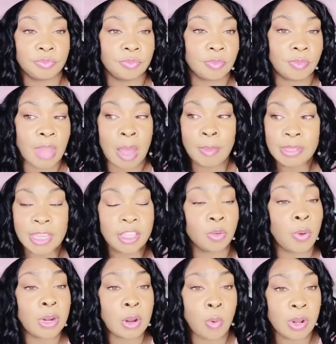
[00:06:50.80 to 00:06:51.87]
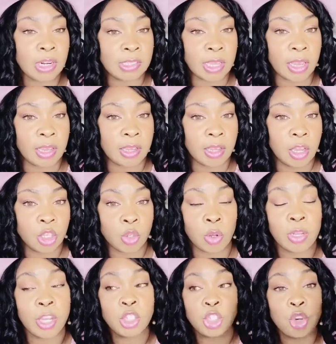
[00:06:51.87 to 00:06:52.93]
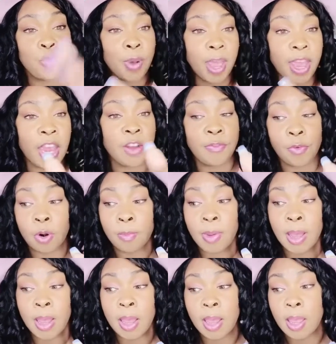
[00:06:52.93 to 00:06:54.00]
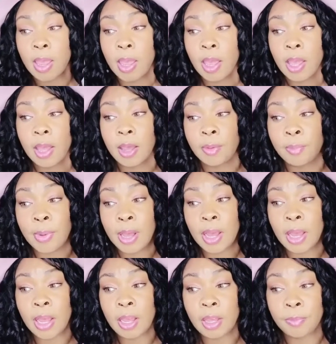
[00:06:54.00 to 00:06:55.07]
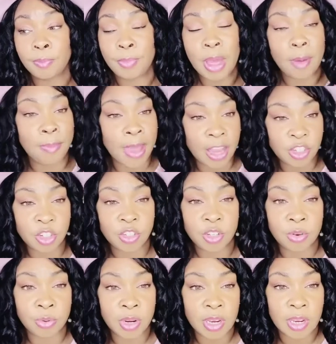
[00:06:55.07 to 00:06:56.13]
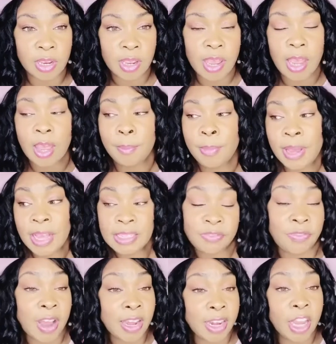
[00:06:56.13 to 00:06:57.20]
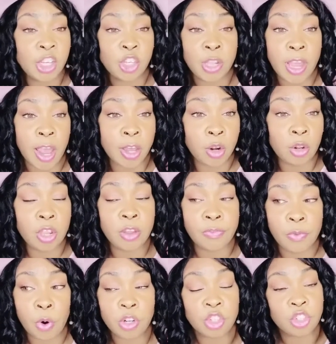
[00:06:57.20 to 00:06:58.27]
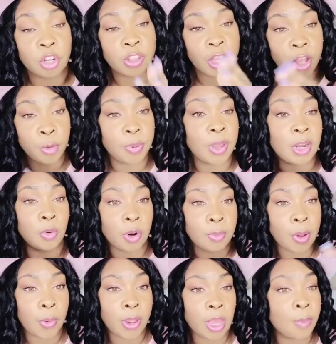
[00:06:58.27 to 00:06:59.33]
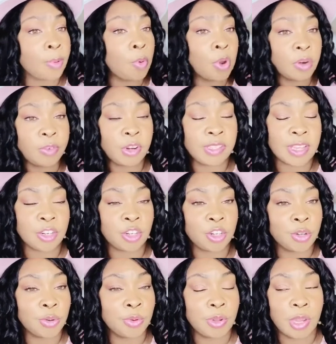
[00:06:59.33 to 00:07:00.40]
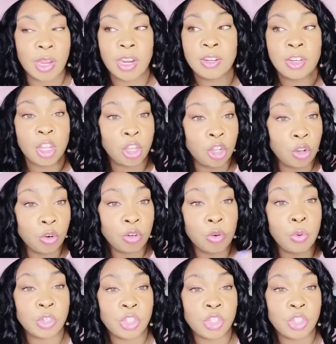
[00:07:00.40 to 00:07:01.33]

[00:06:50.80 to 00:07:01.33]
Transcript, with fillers: I'm going to take the route I want to take. So unless you paying for my bachelor's degree, because financially I can only afford to start the LPN and work my way up or whatever you decide to do, then you do what